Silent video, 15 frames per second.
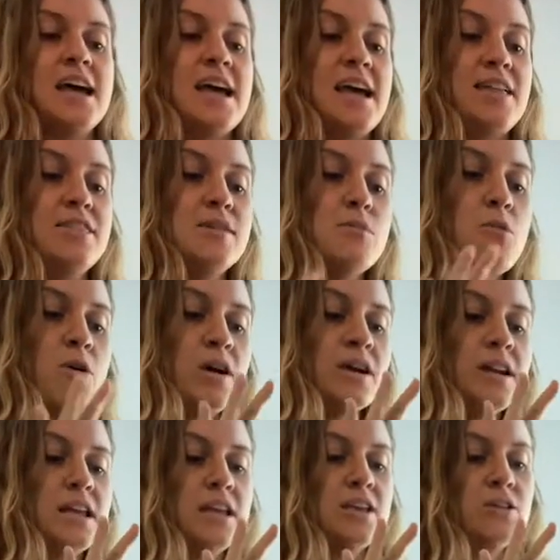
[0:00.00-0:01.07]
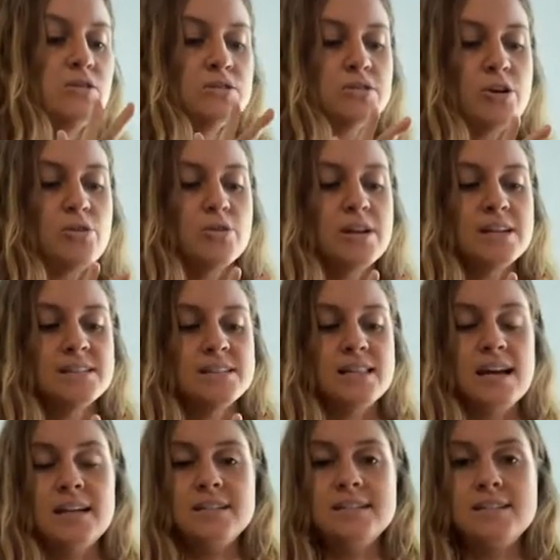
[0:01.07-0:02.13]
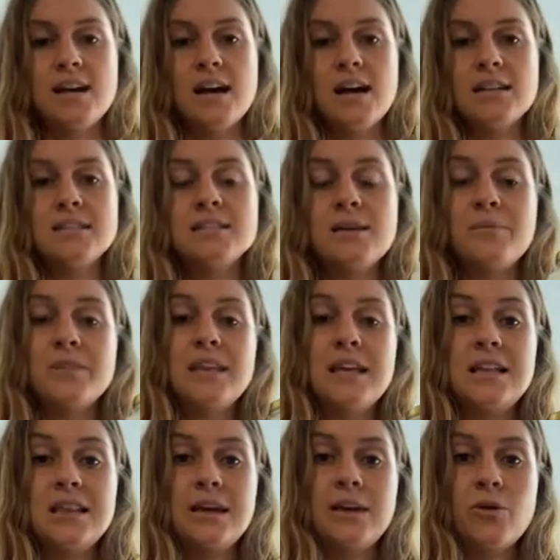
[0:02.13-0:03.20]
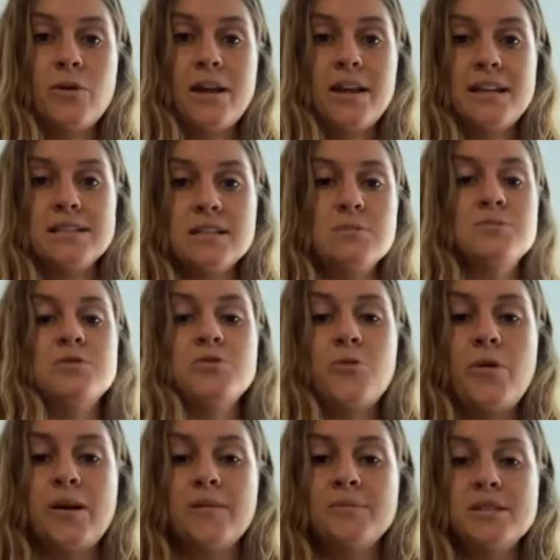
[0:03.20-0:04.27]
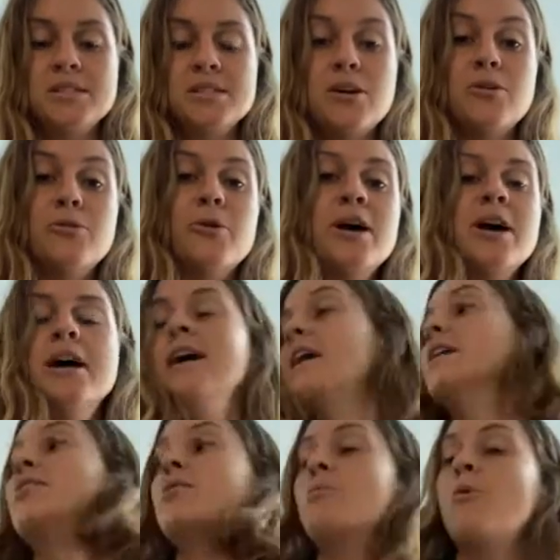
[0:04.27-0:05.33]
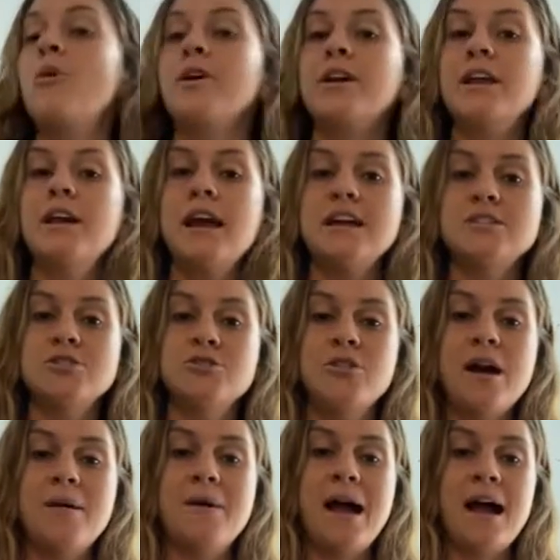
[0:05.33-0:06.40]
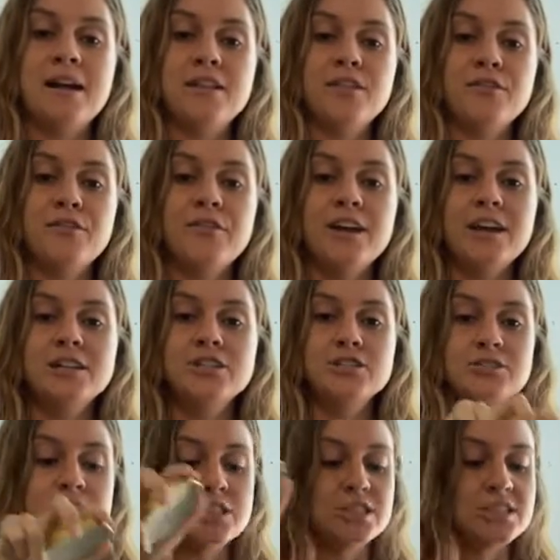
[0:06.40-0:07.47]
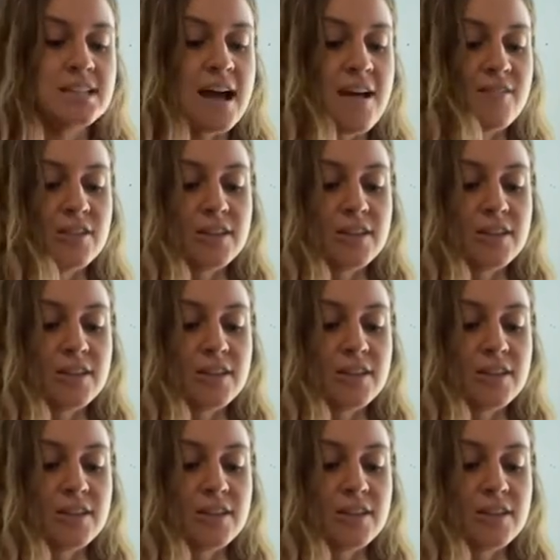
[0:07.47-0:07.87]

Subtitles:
In the morning, you'll notice that some of the liquid is absorbed. So in the morning, as you grab it out of the fridge, you can just have a